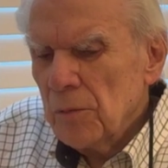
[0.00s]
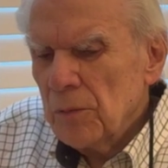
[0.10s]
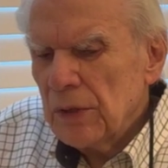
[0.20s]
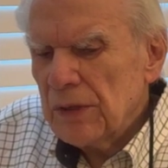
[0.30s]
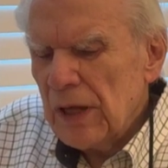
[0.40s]

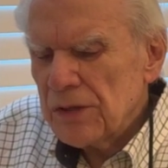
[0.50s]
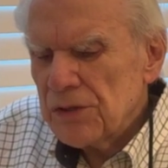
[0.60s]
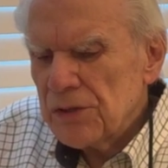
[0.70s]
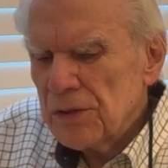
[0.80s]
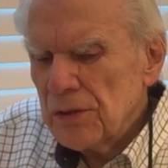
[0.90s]
But
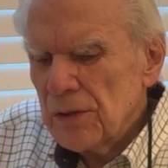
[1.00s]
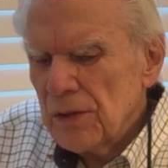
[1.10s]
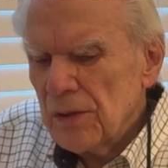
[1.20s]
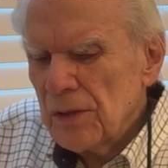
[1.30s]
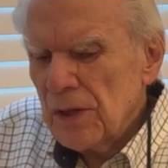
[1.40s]
that's
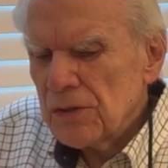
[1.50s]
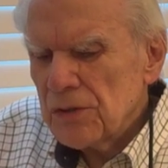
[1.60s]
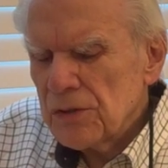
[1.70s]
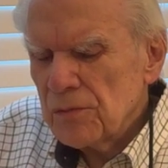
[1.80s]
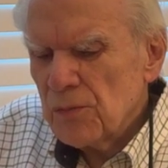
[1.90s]

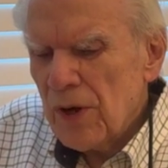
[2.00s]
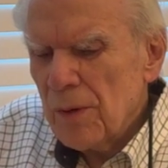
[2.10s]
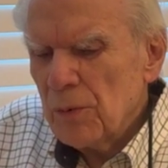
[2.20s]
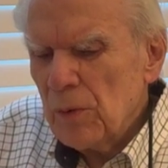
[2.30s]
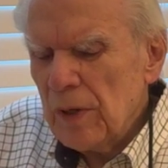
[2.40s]
that's
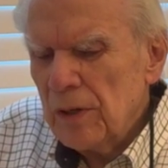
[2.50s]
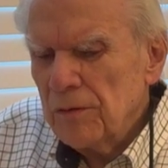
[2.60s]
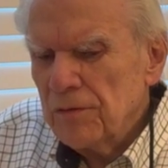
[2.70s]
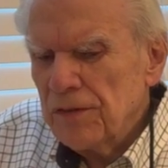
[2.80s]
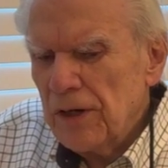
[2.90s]
probably
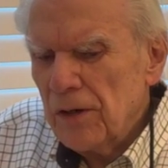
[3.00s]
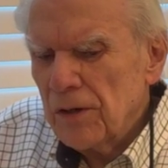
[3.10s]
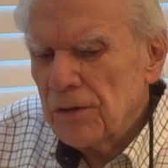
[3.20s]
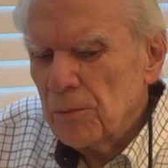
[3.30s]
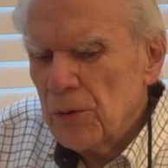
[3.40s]

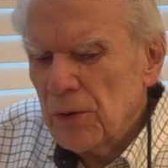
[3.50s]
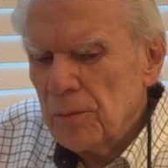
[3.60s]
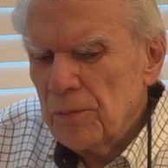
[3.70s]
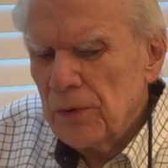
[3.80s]
unfair to